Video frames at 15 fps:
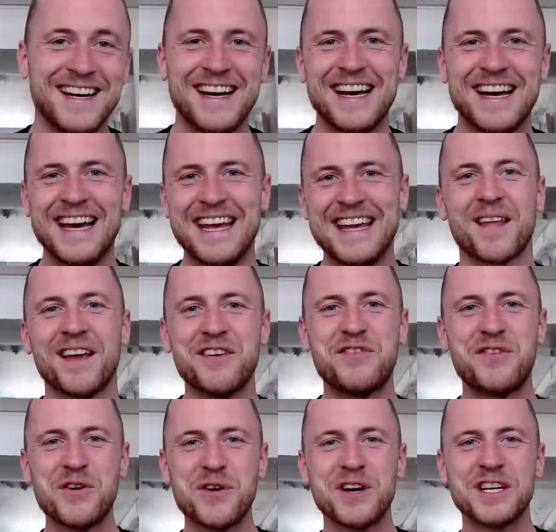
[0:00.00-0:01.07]
Hey, a
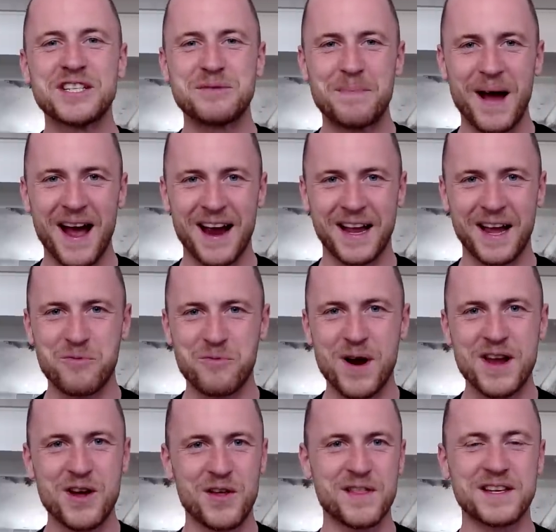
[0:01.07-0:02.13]
few years back I
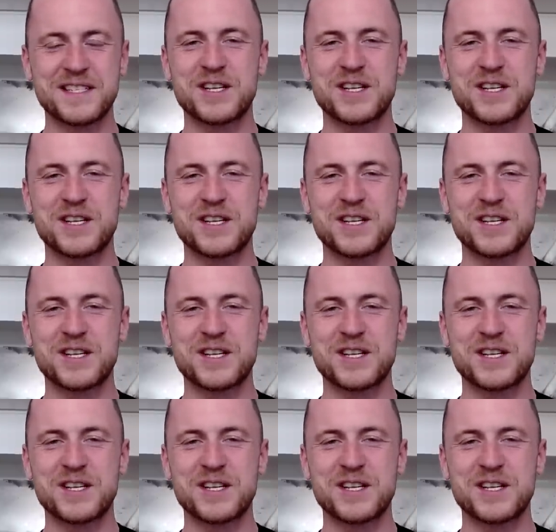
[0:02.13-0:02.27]
went on this